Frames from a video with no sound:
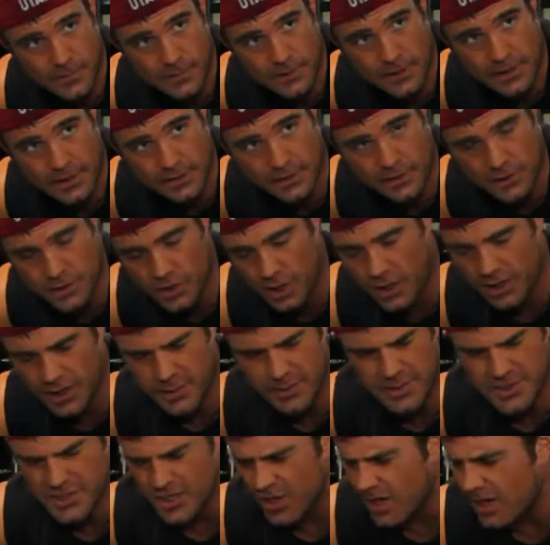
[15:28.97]
what? There's
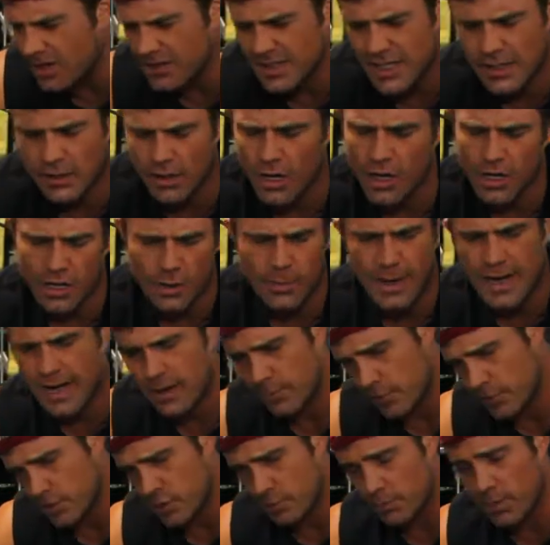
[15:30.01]
arguments all day long about how
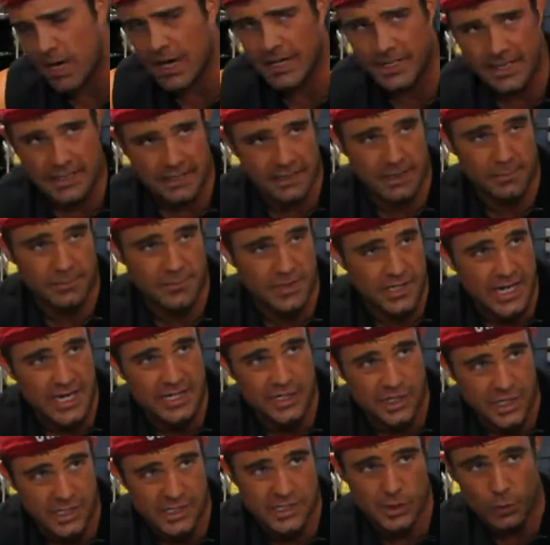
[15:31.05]
much your body can
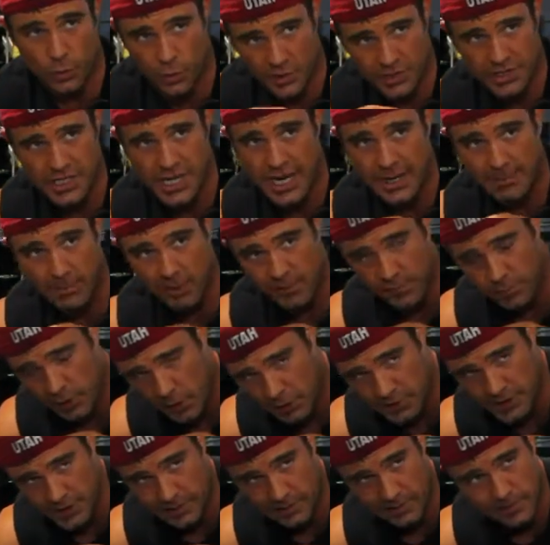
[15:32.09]
digest at one time of
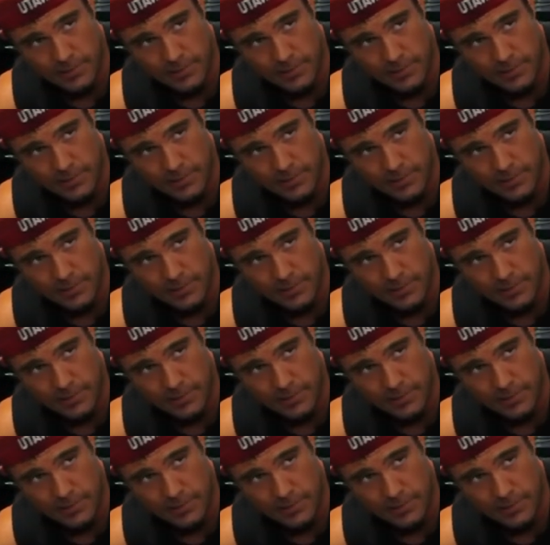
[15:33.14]
protein.